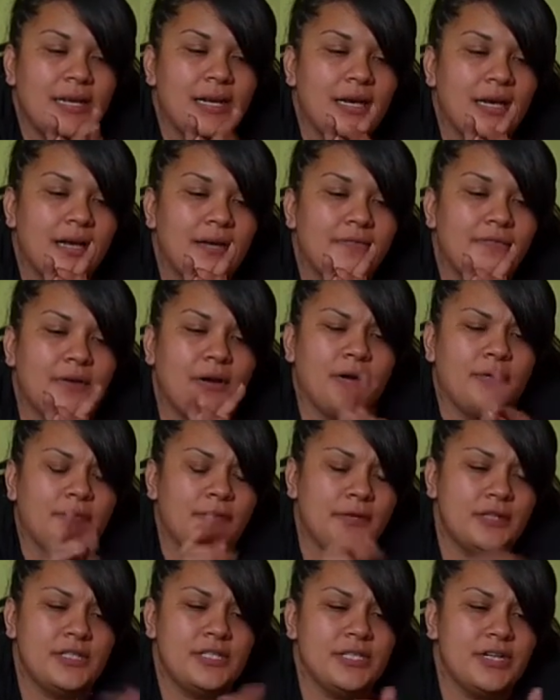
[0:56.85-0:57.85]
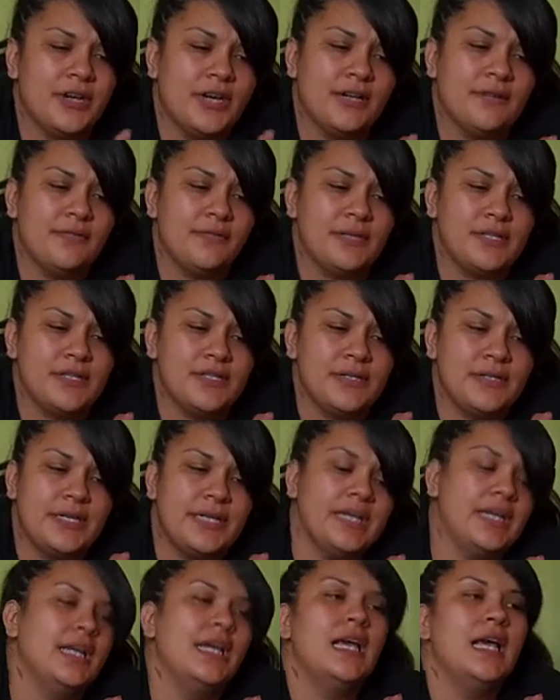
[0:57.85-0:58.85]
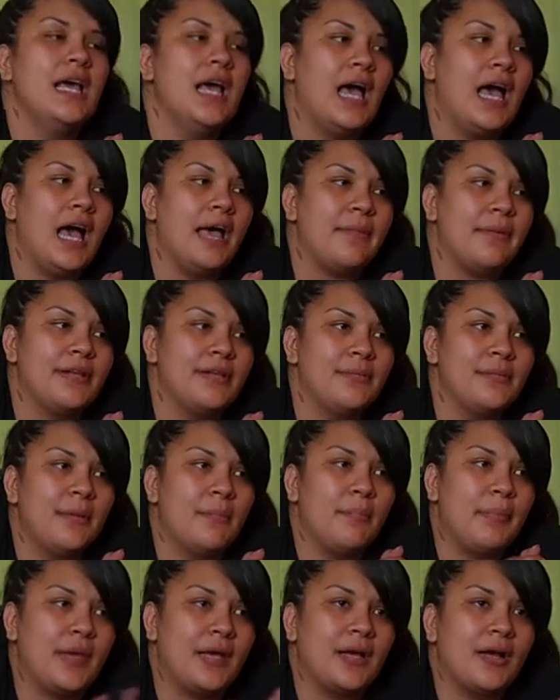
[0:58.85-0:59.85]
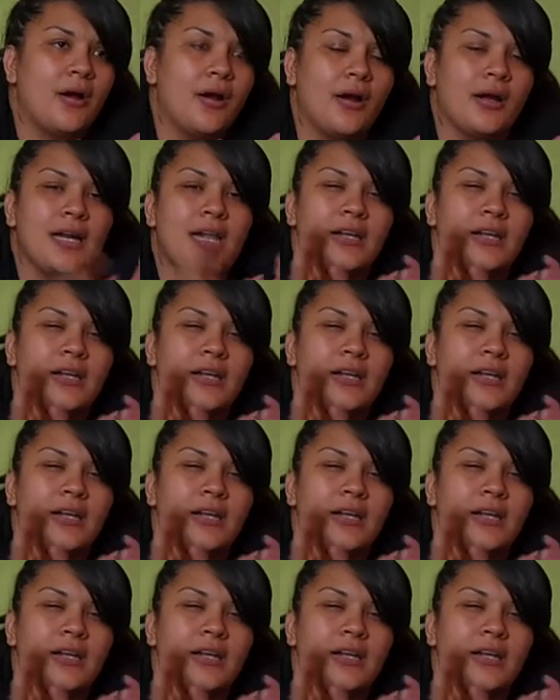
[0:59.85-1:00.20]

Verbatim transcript: uh, for our first year anniversary, I made him a big card.